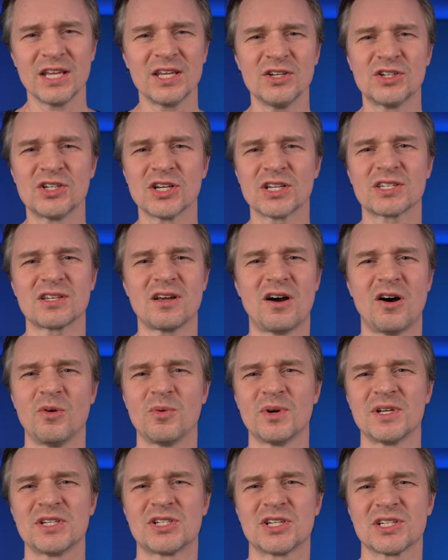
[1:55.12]
you just
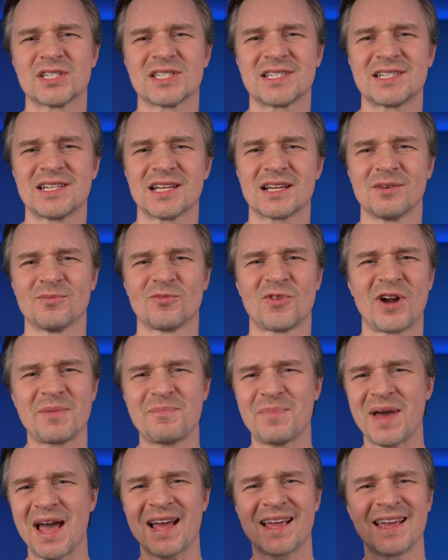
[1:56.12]
always just stick them right
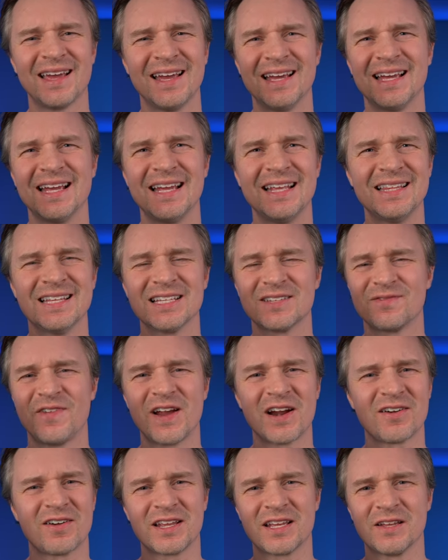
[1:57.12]
back in this
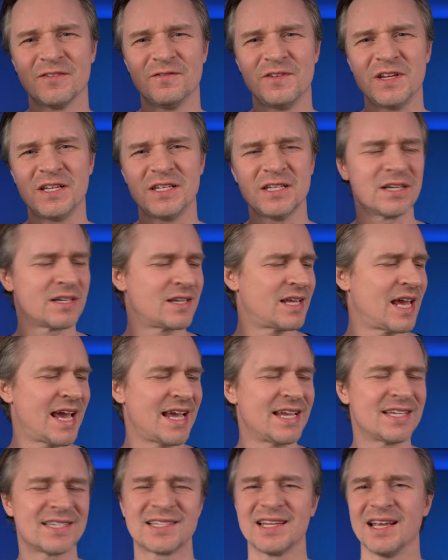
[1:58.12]
very convenient
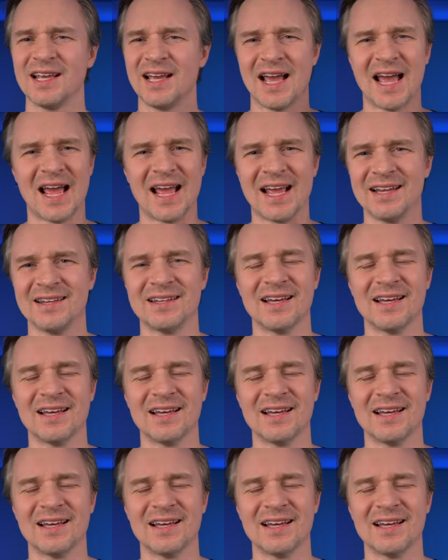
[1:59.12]
case. And